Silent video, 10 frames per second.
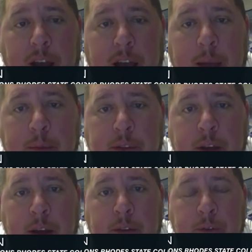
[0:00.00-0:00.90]
of times
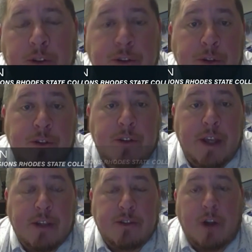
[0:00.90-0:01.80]
uh, for students to
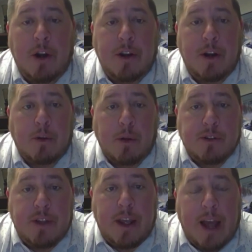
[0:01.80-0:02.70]
get started here at
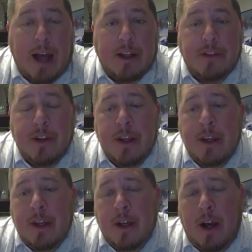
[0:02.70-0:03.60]
Rhodes State College.
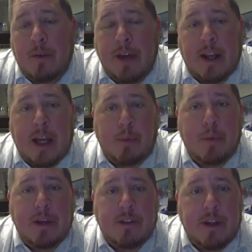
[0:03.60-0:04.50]
Uh, we've got a couple
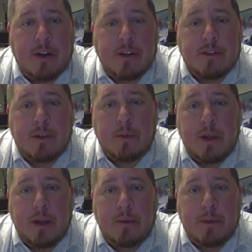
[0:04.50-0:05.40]
weeks here until
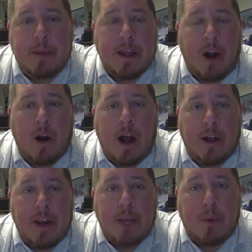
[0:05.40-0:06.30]
we we begin our
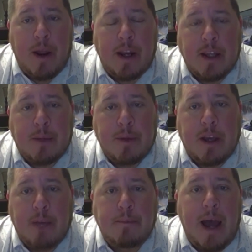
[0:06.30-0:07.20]
holiday break, and then we
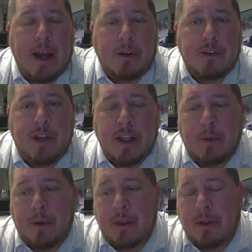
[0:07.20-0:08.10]
come back on
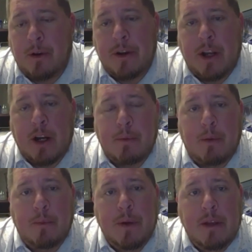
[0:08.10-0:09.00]
January 3rd here.
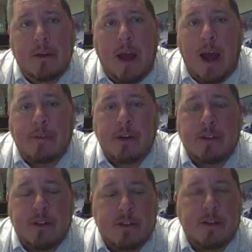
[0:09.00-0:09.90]
But we have a
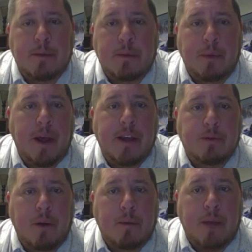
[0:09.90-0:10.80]
system in place
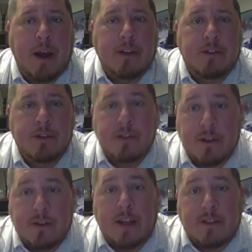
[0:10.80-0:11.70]
where my student
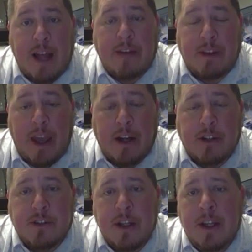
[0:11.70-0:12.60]
success
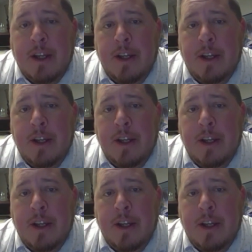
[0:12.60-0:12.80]
navigators